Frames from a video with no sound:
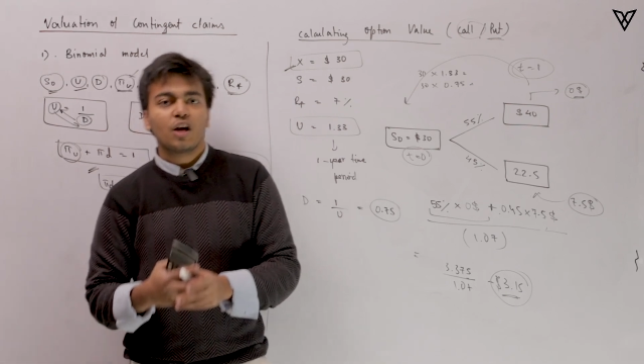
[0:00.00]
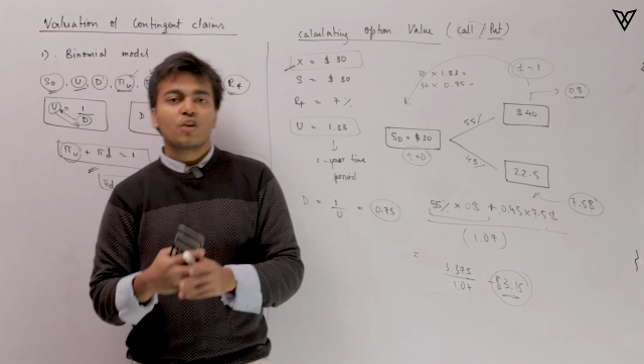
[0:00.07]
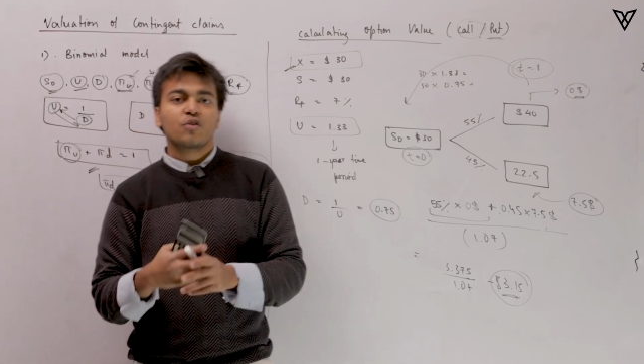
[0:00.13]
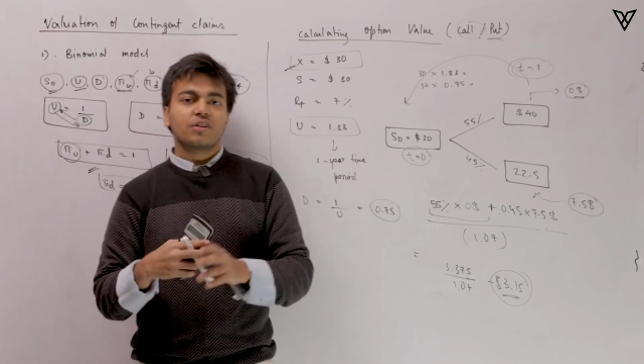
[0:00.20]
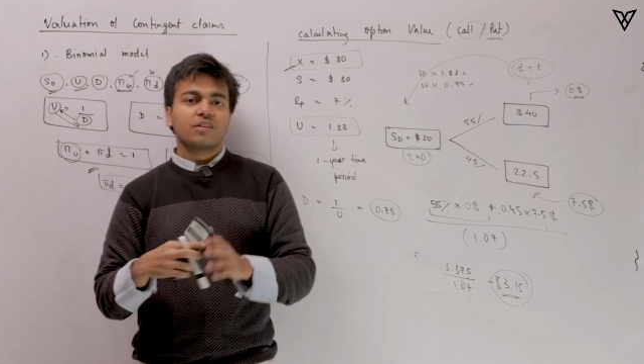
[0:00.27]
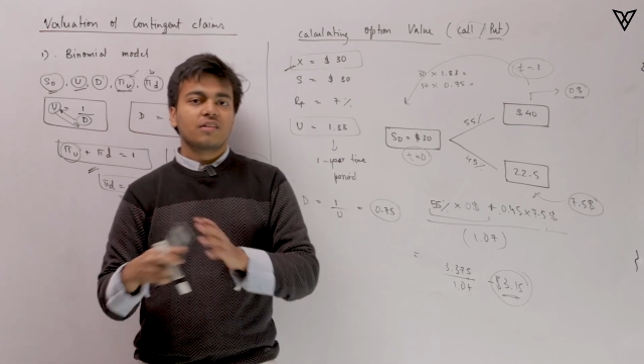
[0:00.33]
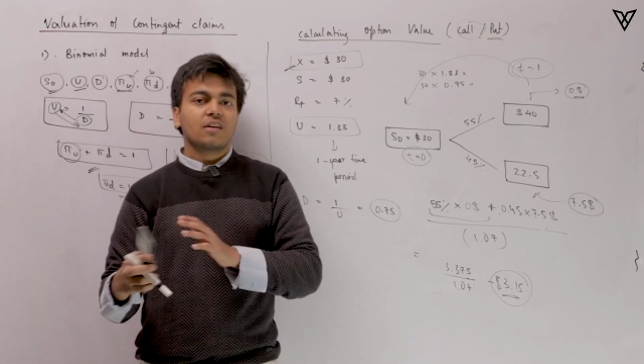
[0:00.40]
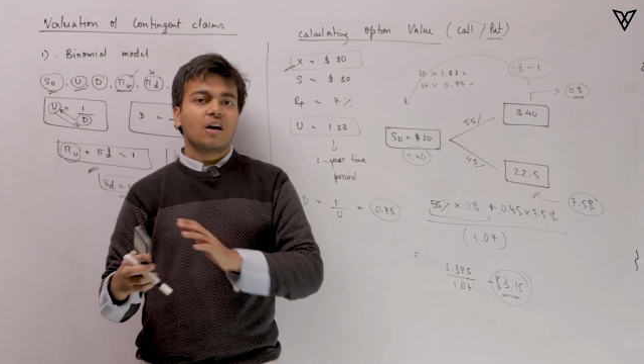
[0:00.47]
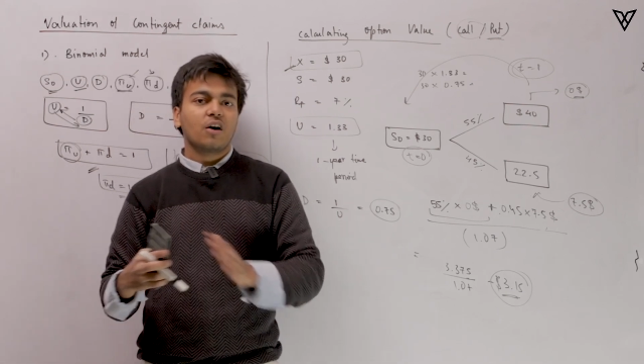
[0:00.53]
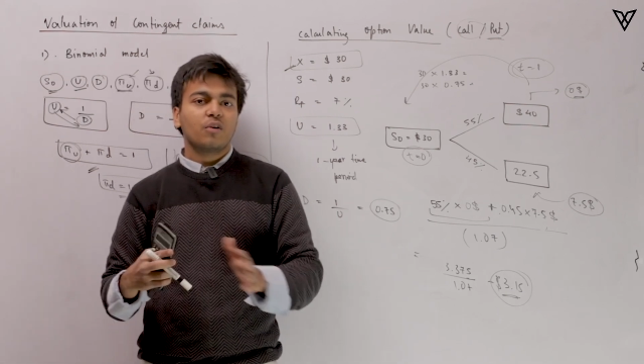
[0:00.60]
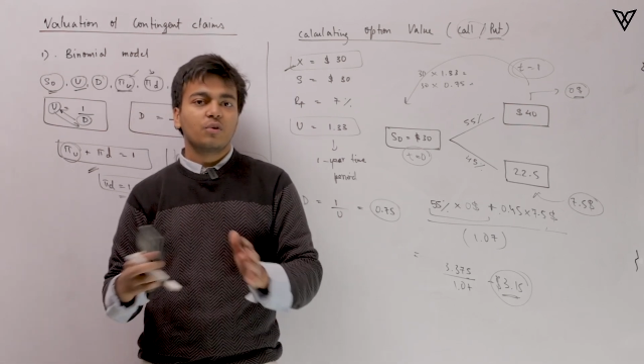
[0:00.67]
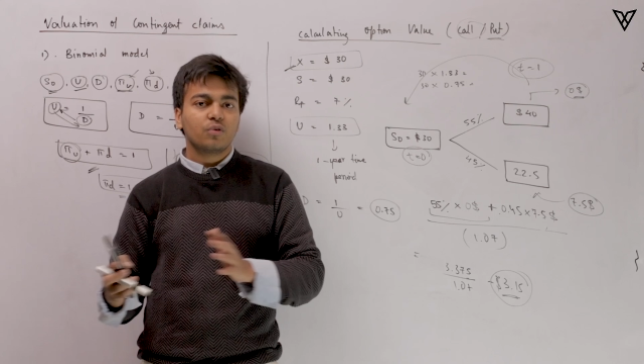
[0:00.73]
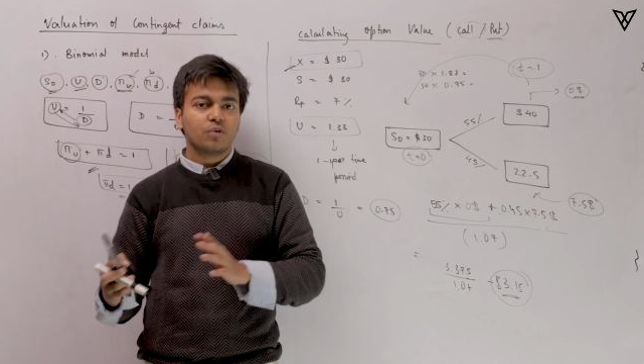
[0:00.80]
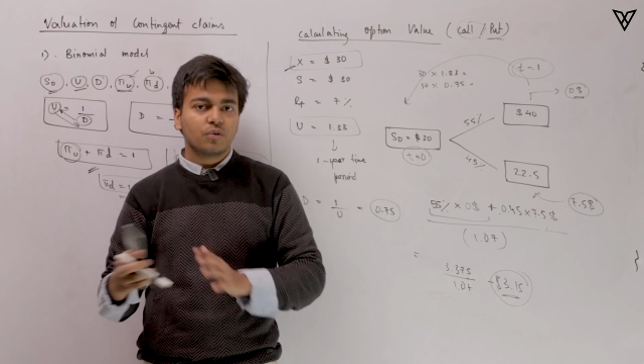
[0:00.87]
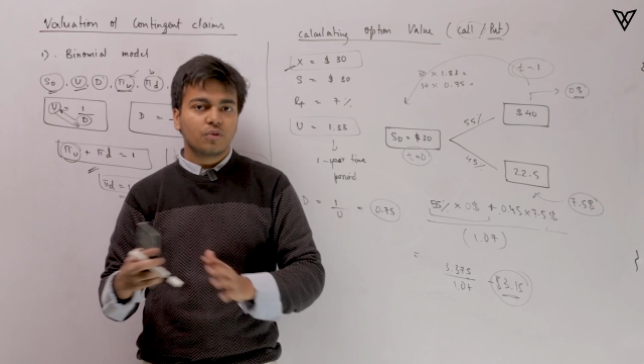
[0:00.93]
so this is how
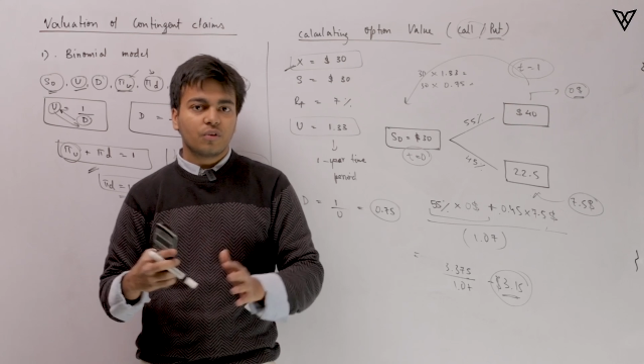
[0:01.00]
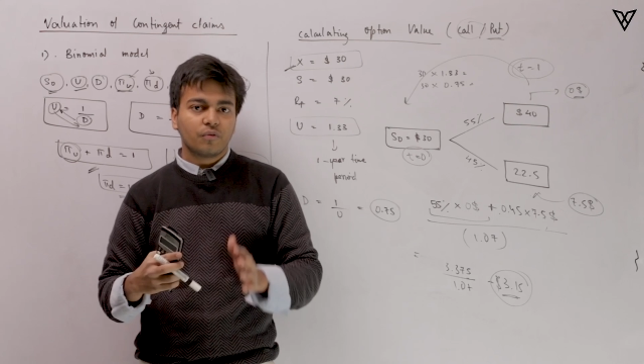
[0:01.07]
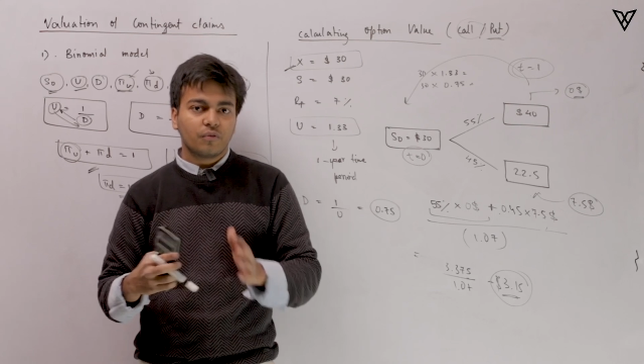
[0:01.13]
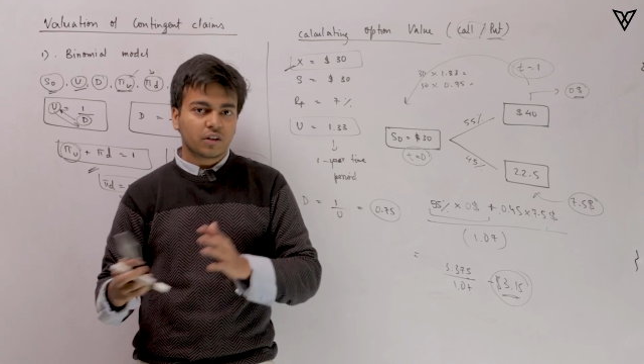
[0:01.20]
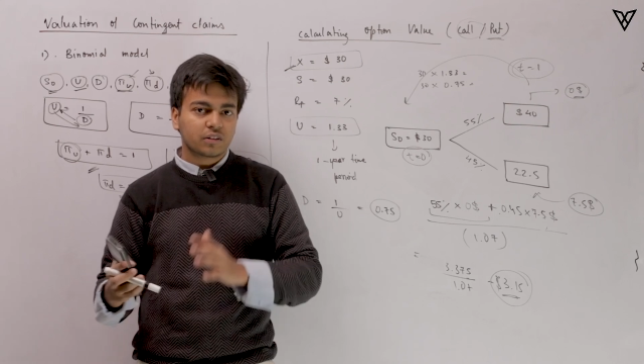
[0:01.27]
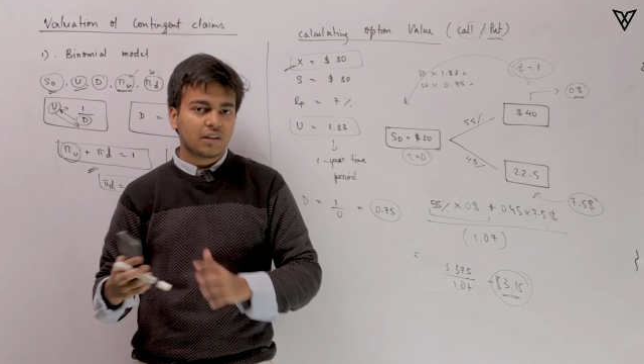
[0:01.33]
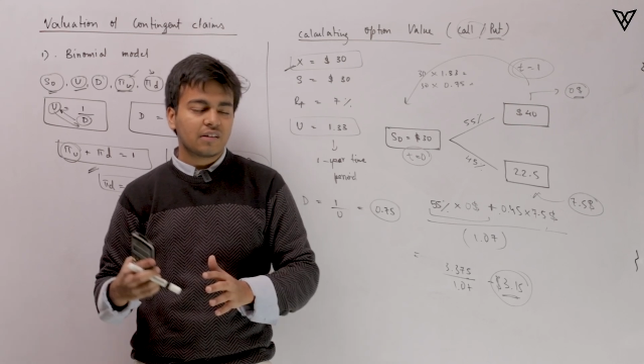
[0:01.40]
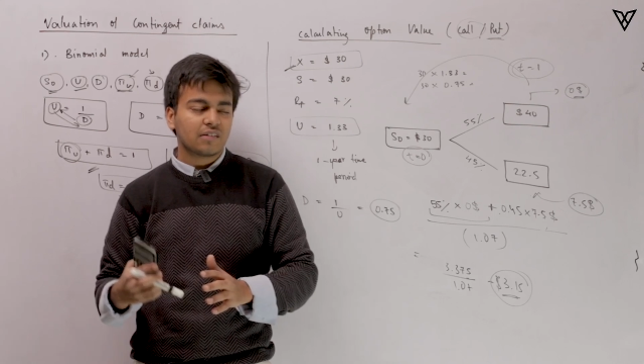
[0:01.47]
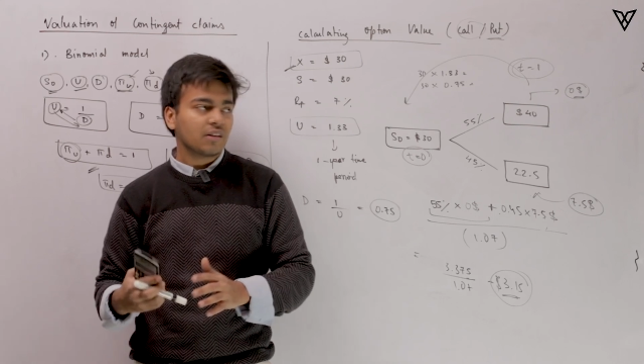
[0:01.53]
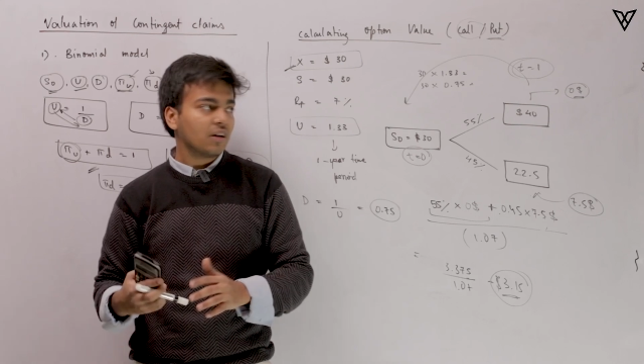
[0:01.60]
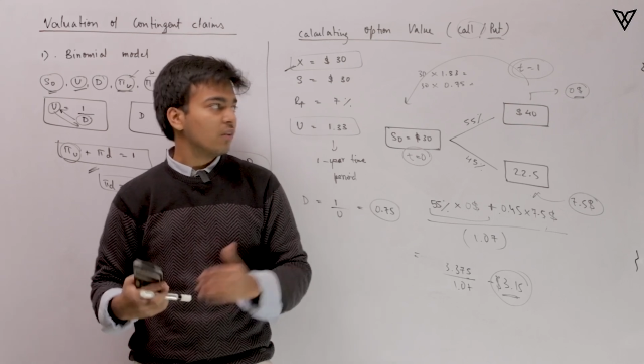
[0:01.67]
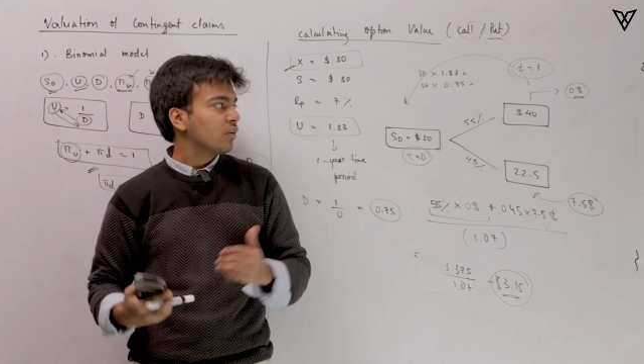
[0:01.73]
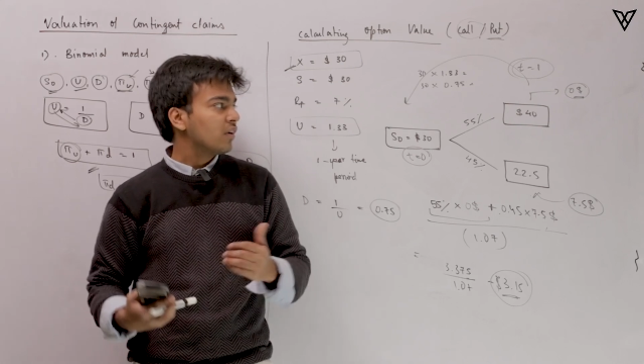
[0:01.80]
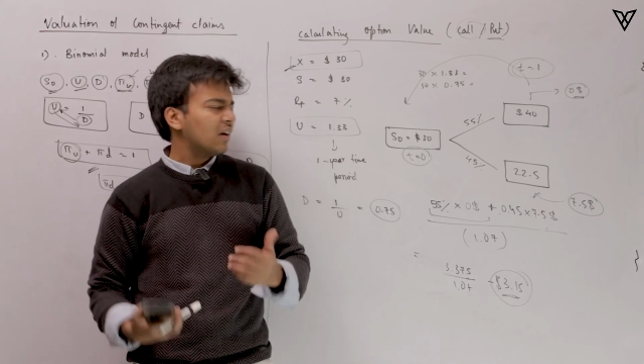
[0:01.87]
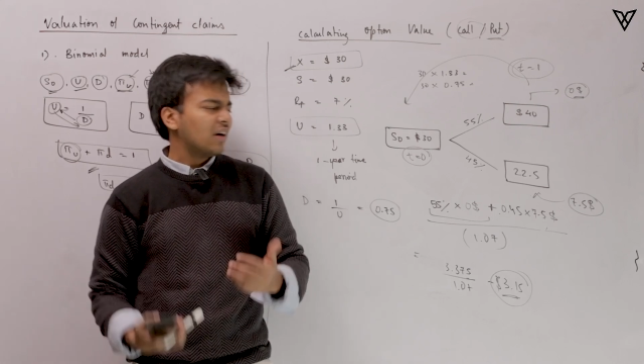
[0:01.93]
you work things
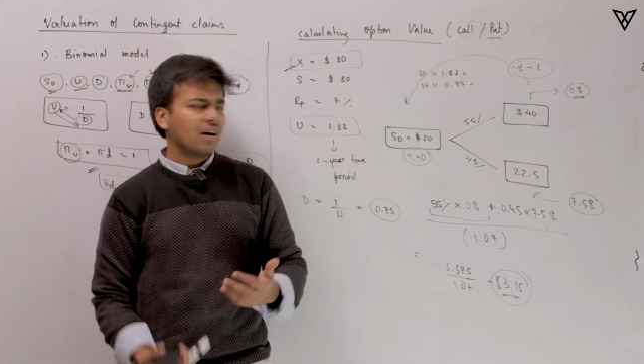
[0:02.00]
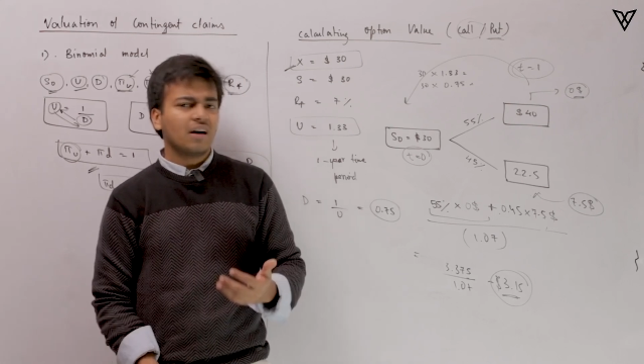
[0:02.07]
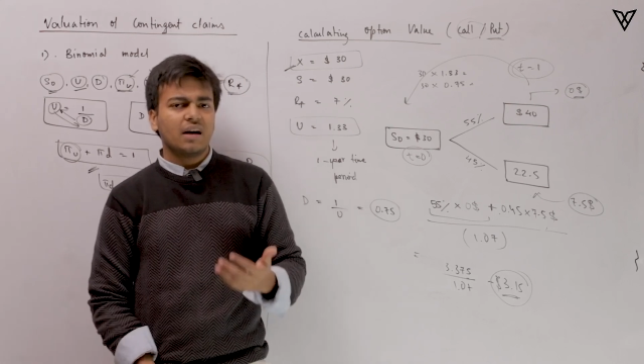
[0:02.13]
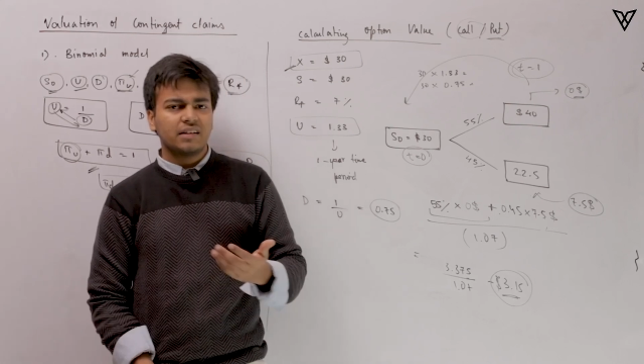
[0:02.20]
out uh,